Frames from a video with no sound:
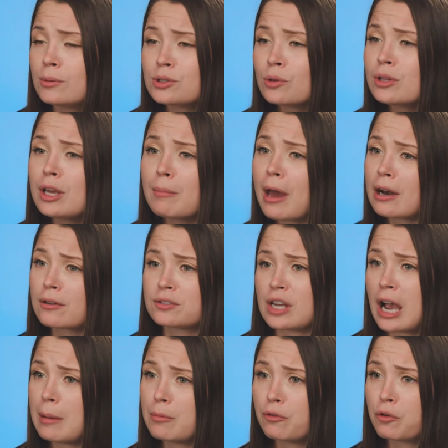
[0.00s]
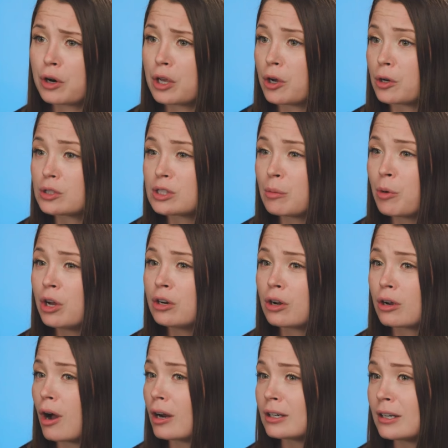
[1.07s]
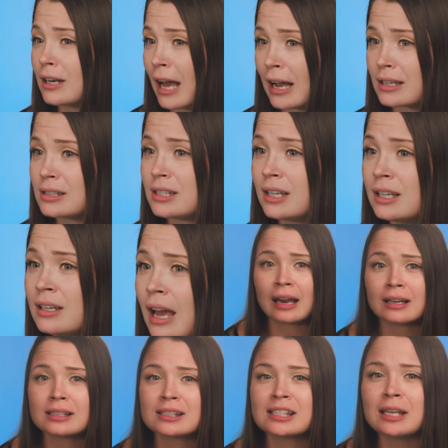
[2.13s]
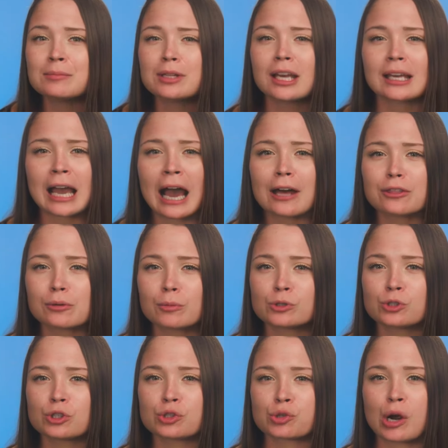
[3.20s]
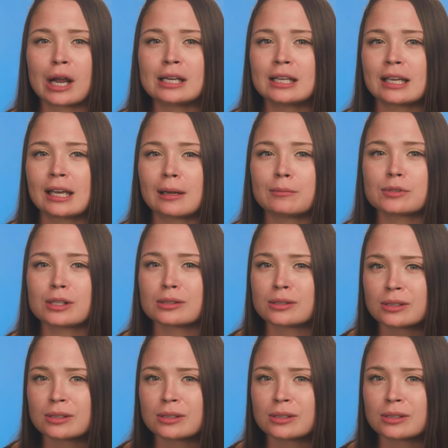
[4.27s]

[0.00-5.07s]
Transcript: It was only a matter of time before he hurt someone or got in an accident, and it seemed like Catherine was just trying to get him to